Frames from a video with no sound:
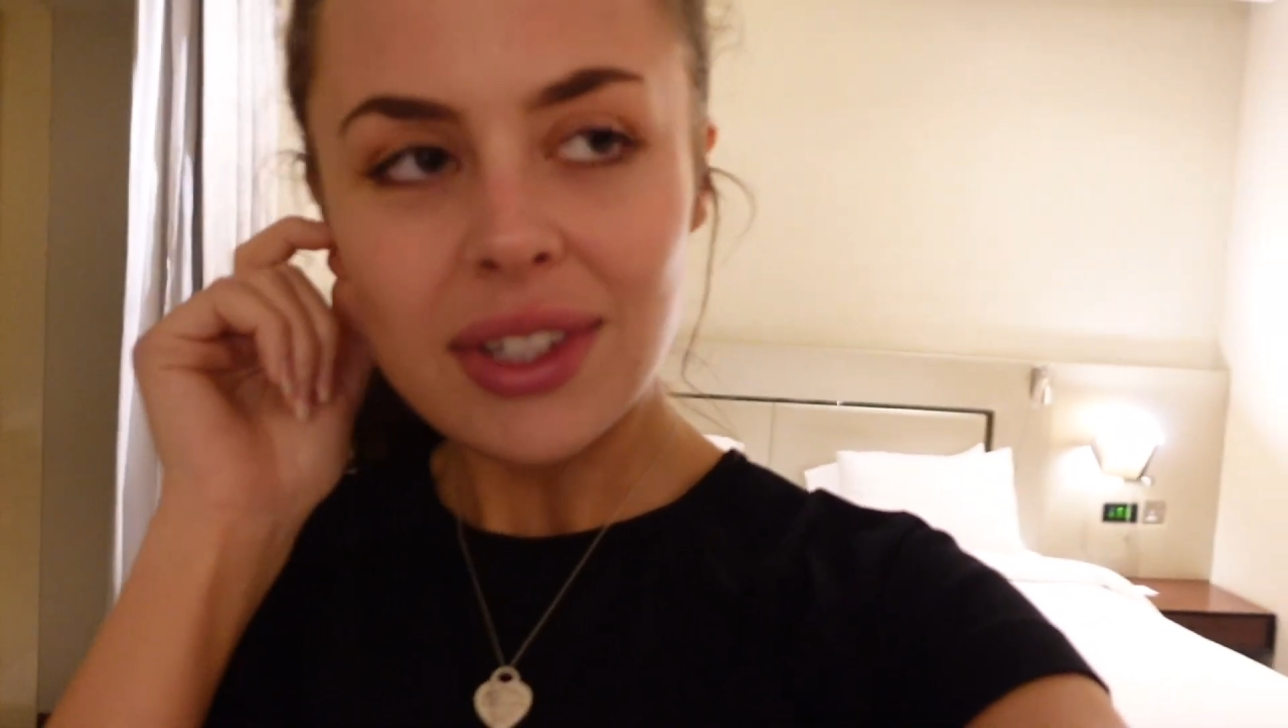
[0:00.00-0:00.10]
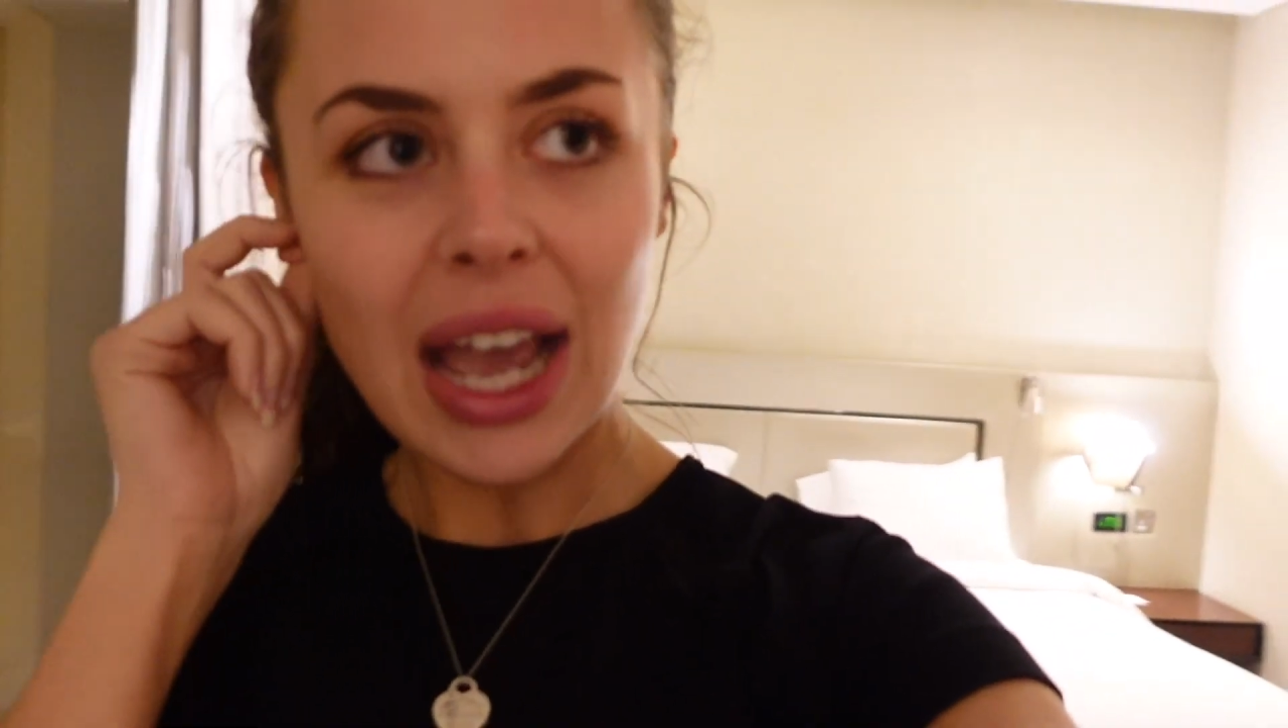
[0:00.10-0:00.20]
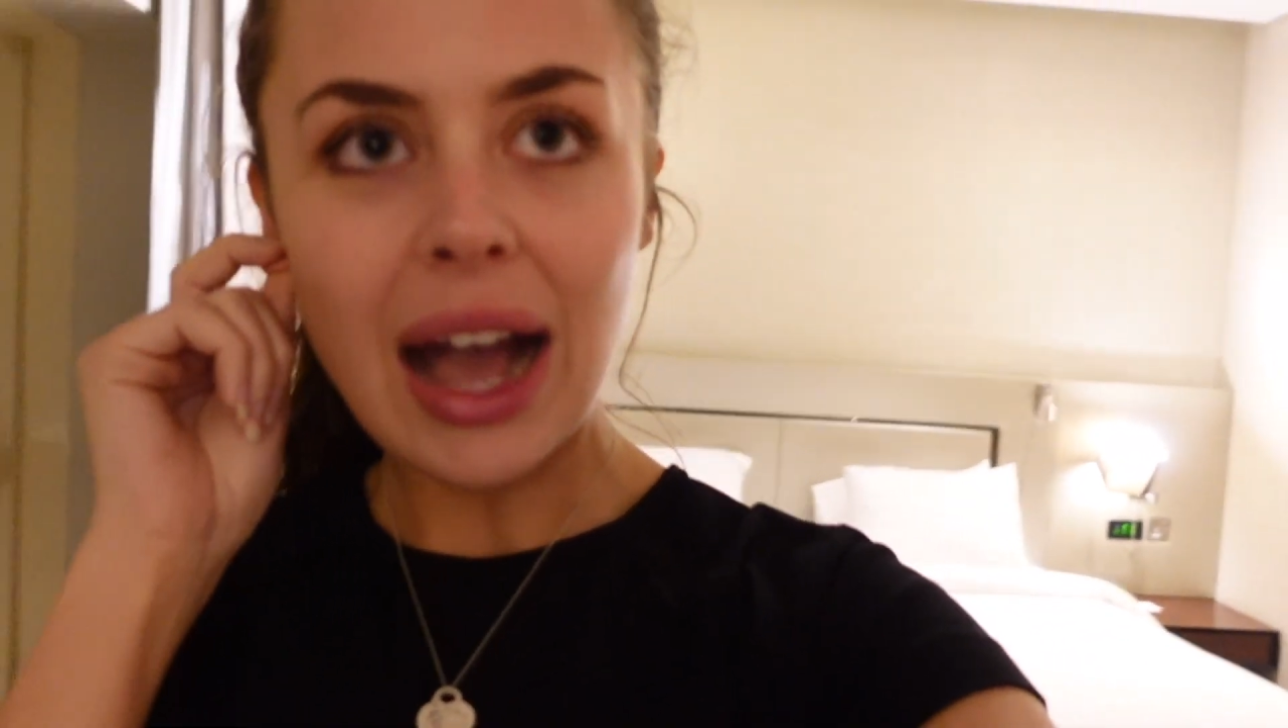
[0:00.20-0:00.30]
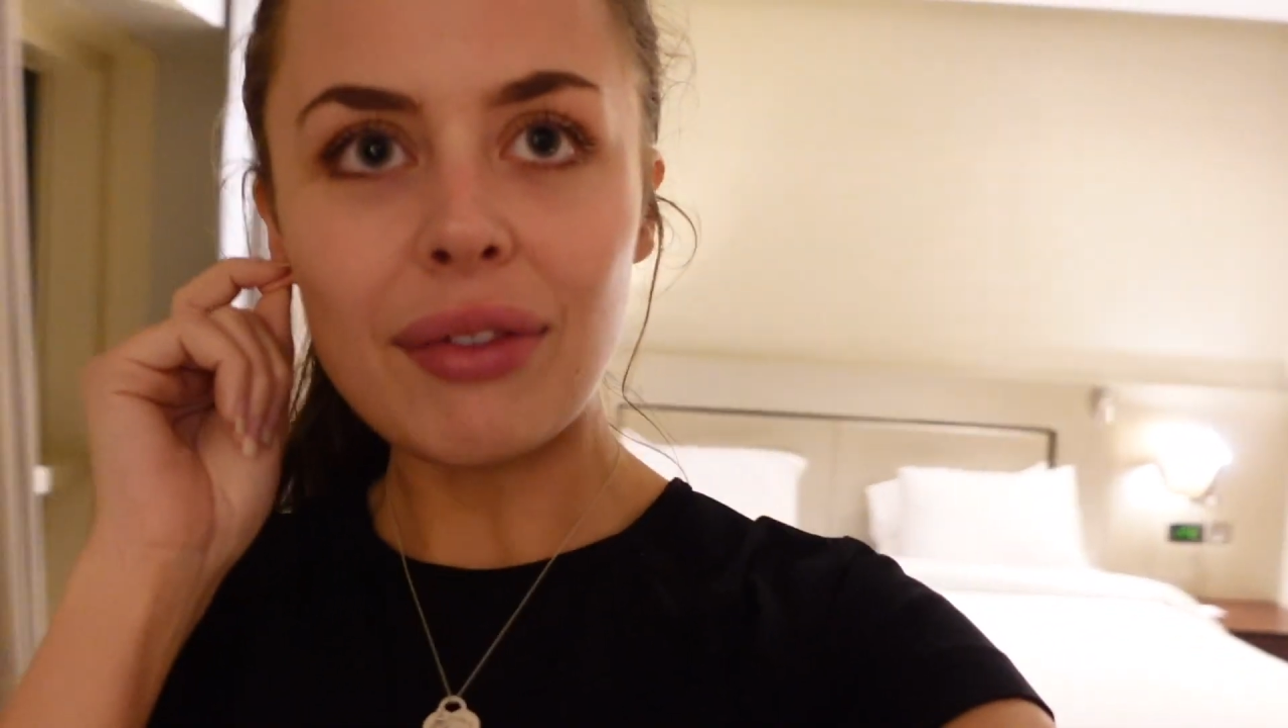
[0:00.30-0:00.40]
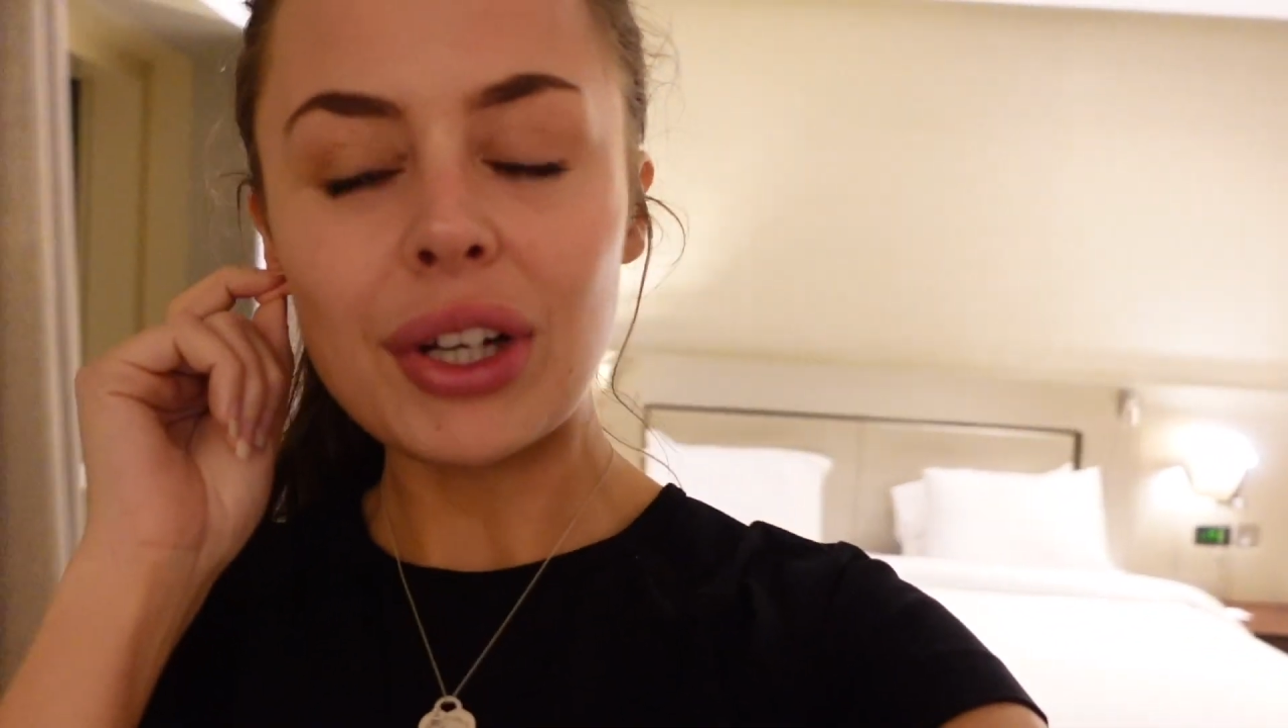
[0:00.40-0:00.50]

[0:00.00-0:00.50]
to have a